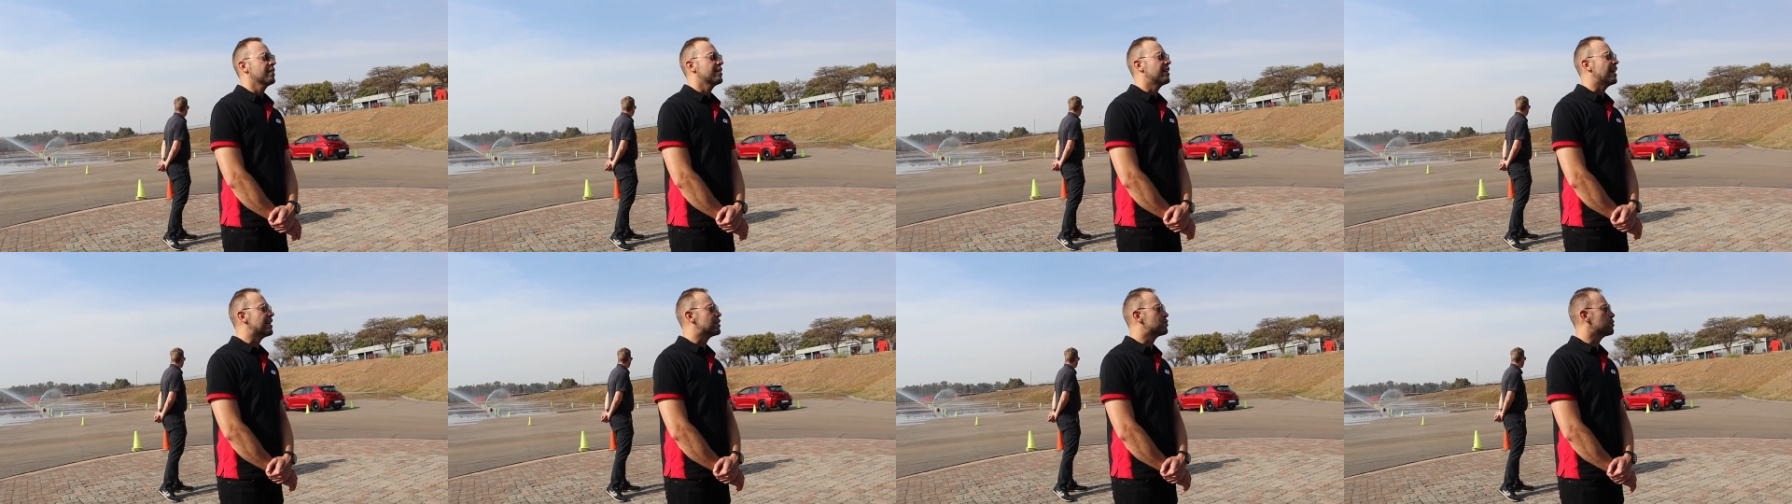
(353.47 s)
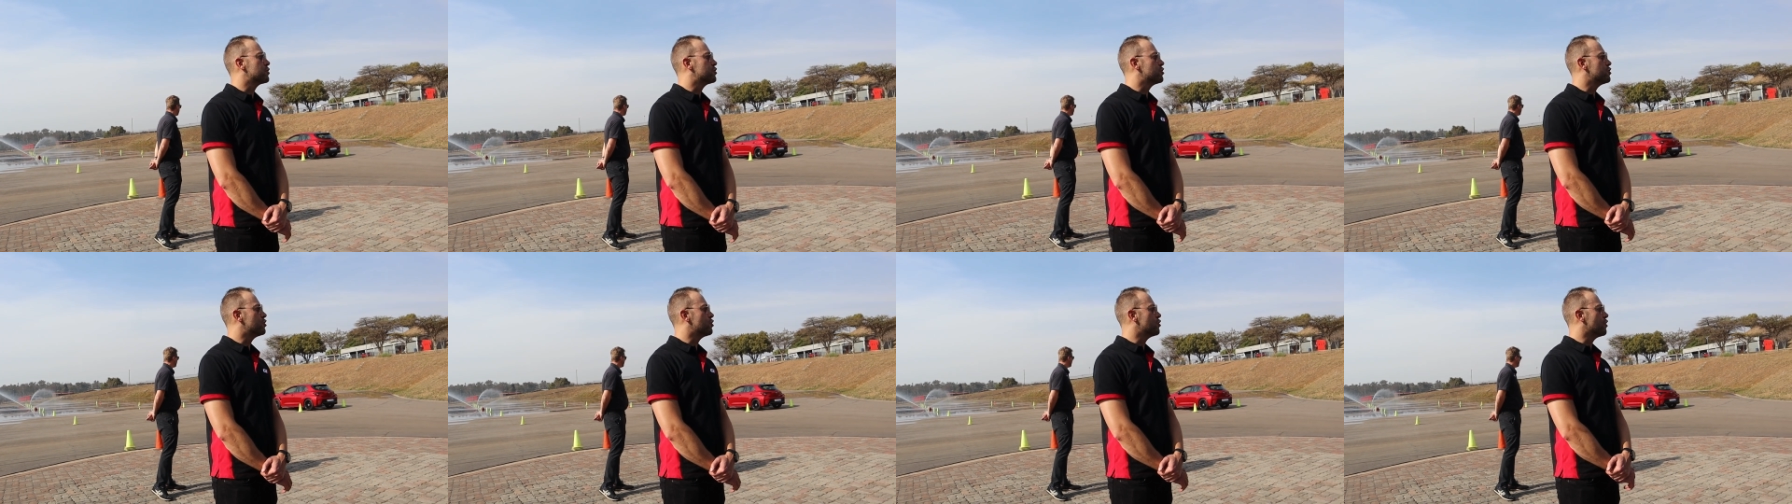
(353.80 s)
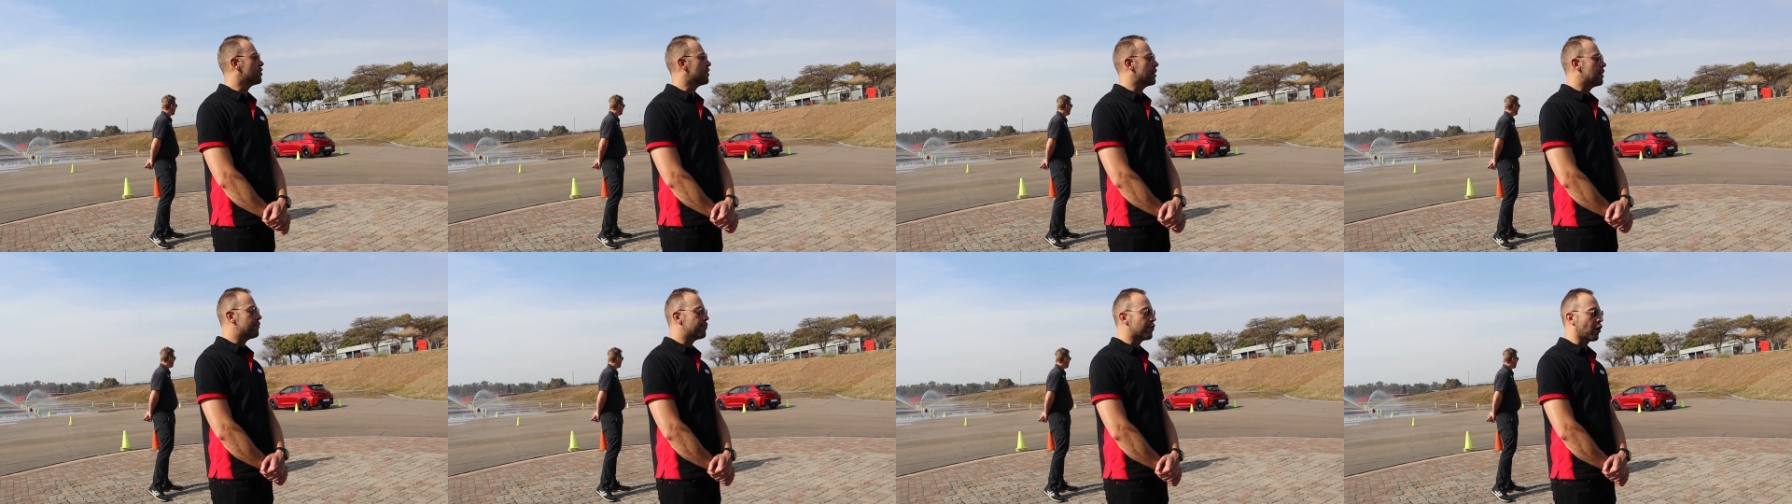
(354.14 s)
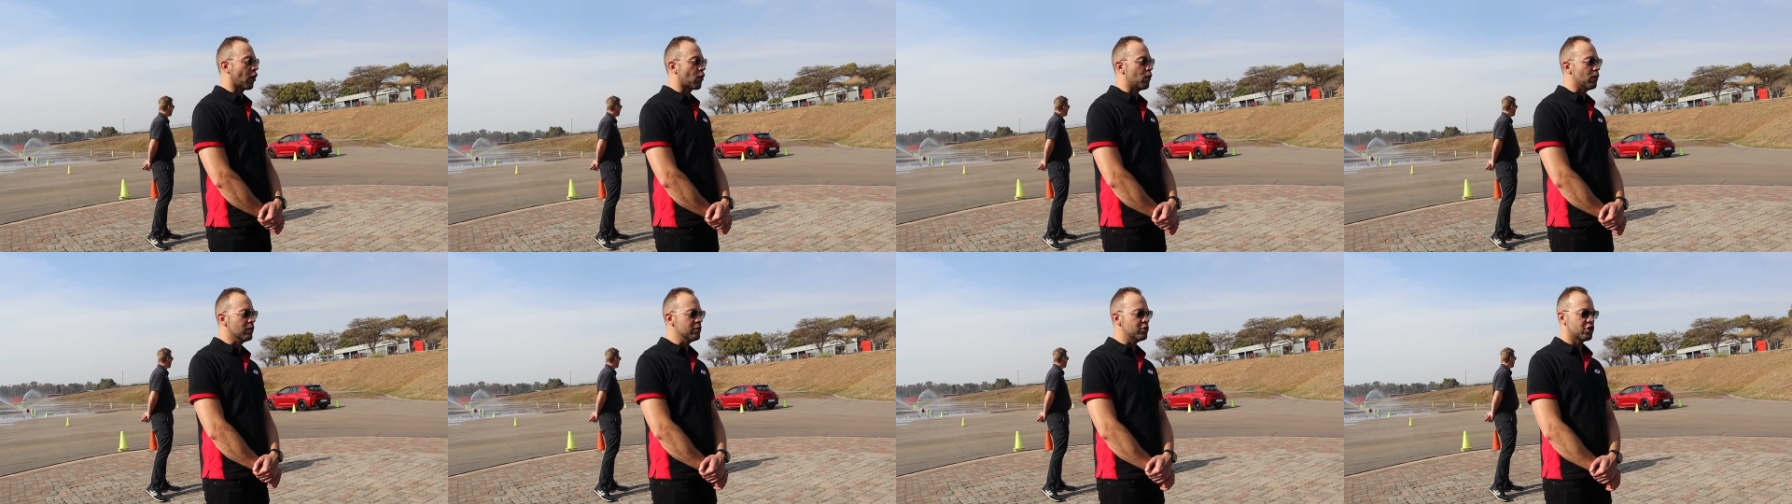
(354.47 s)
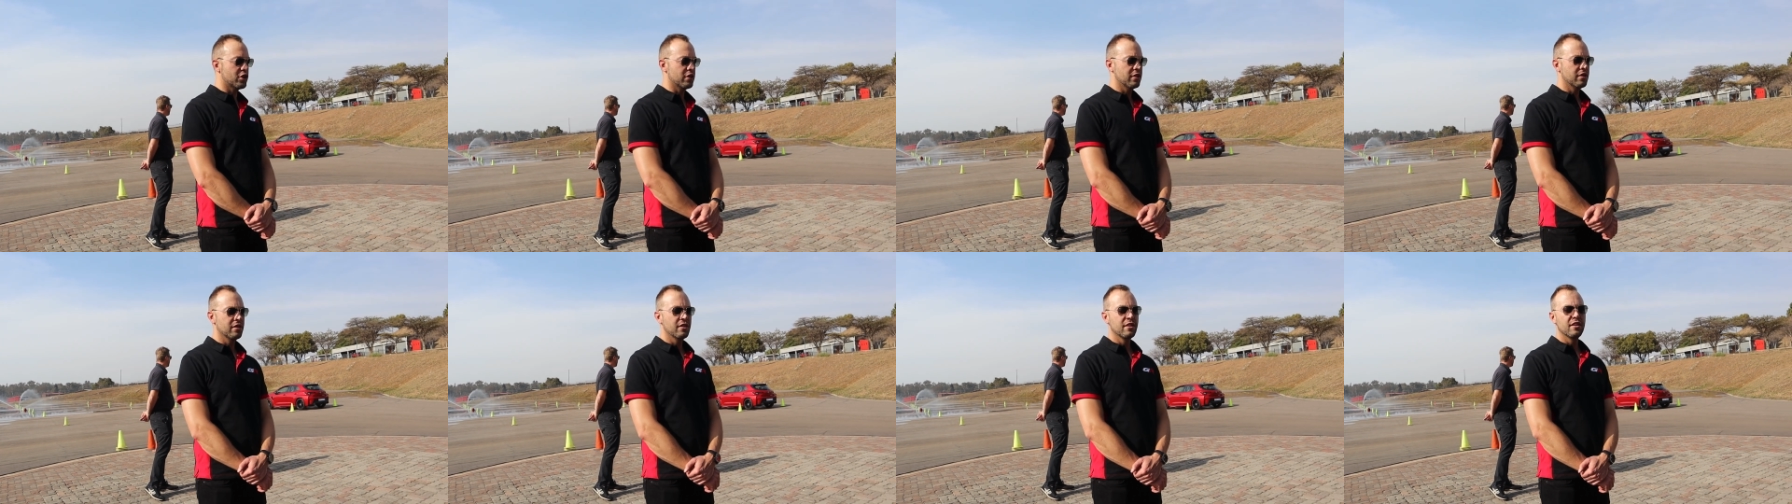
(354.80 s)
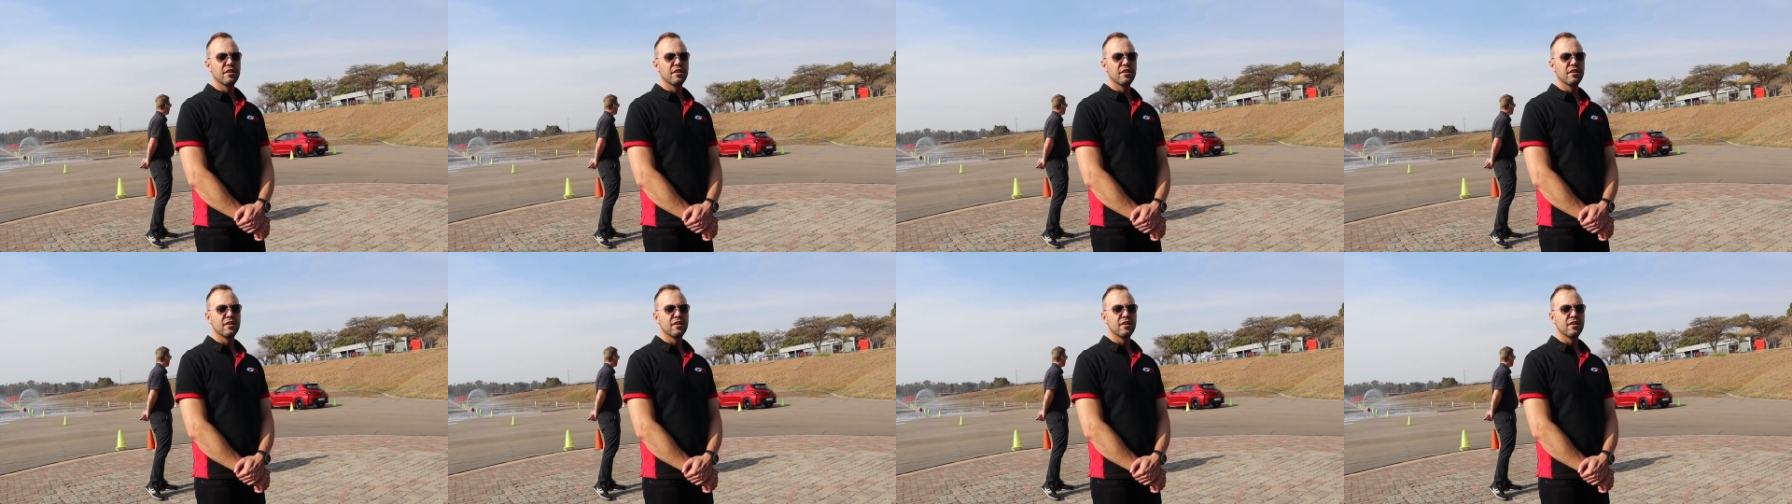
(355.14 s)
that's what you do on every launch.